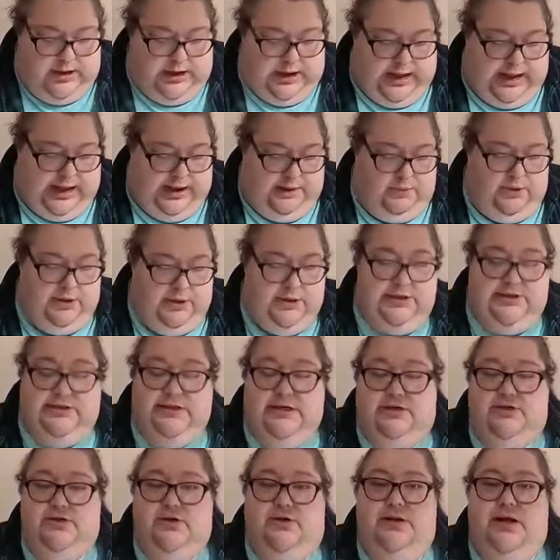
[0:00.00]
I want to
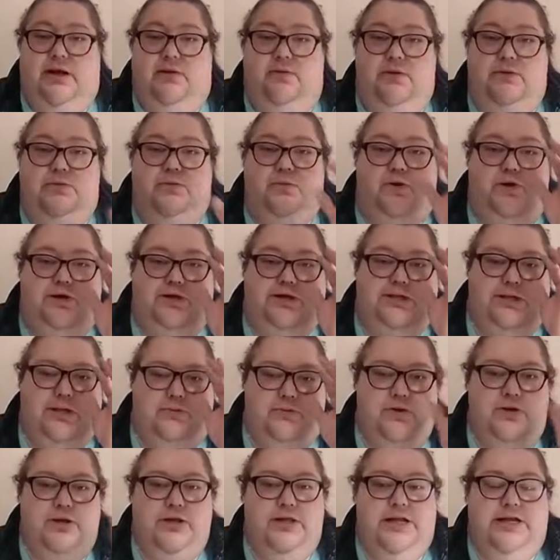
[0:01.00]
stitch on that one more because I
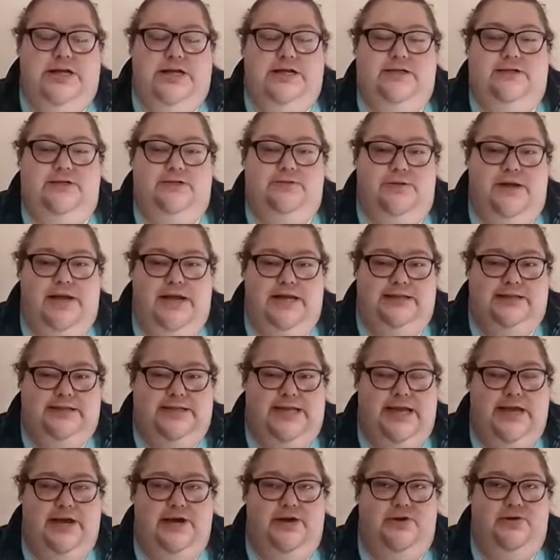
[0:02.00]
really think it's
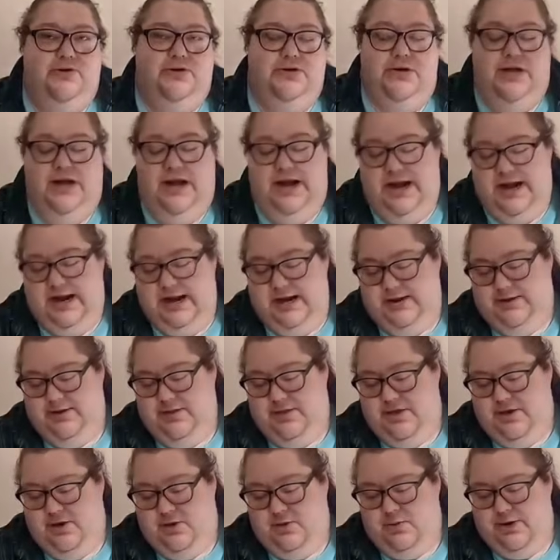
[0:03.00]
cute. And
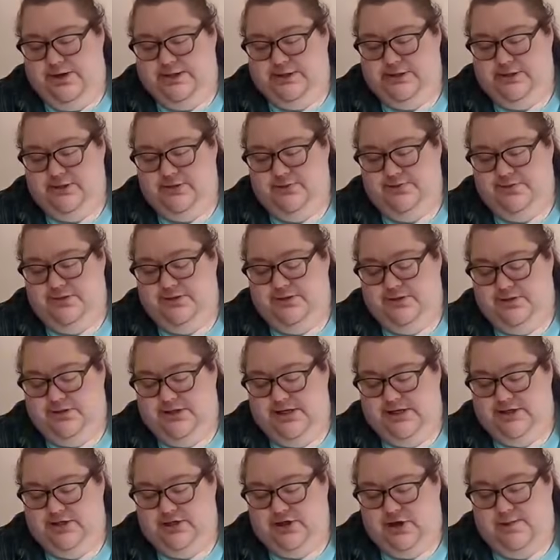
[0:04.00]
the original was
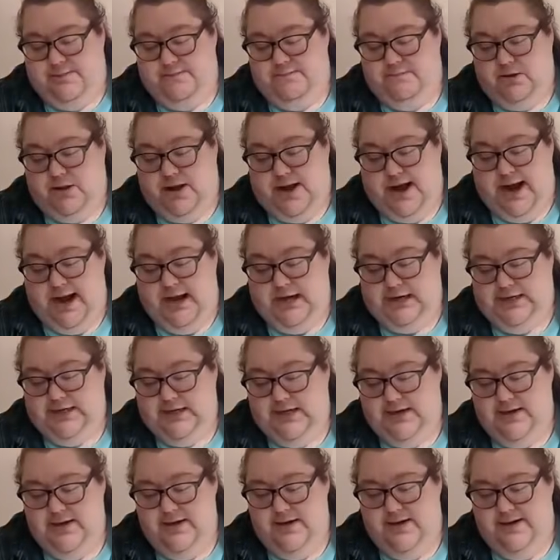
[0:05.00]
stitched on black.
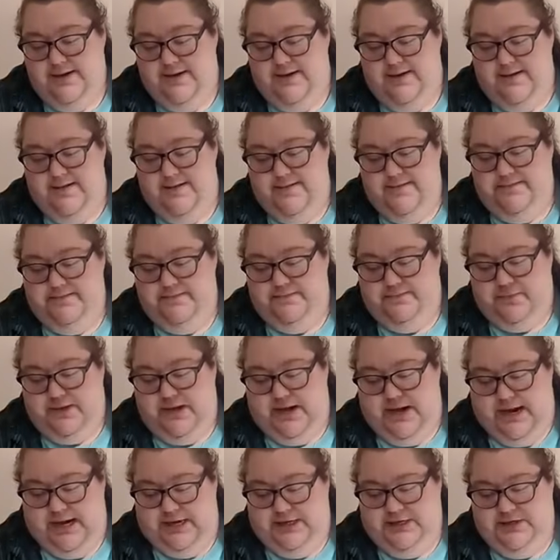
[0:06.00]

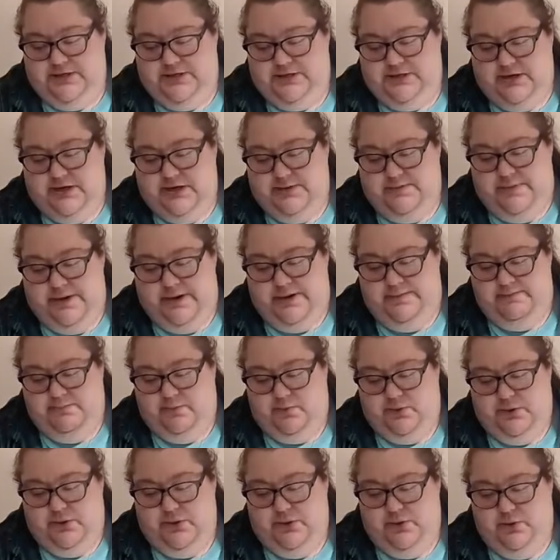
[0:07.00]
I just dyed mine
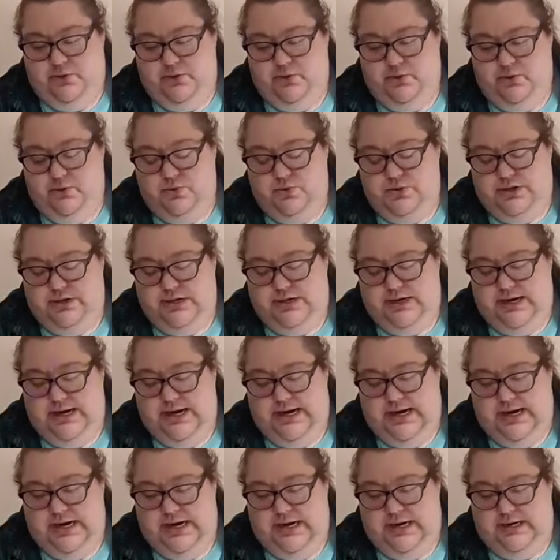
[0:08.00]
blue,
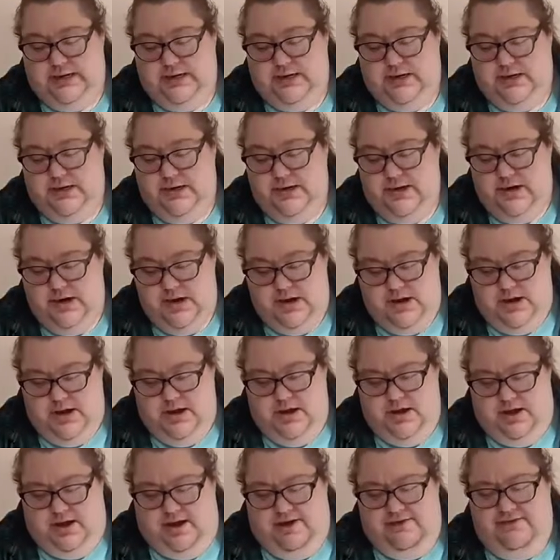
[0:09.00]
and
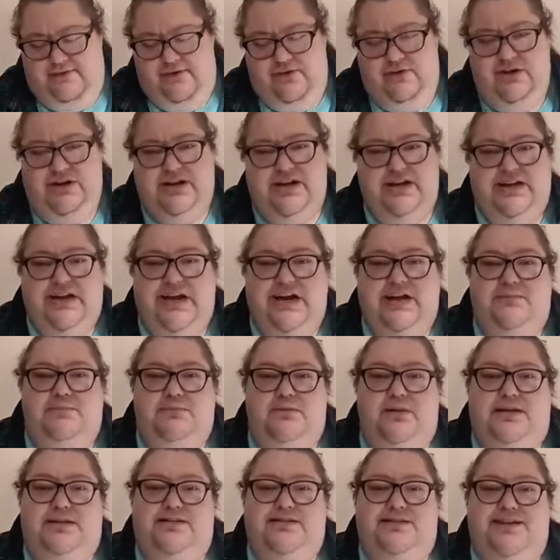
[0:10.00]
I feel like it kind of
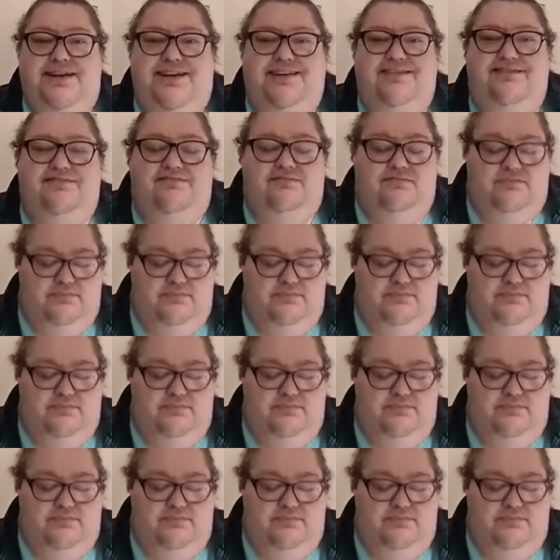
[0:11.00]
blends in,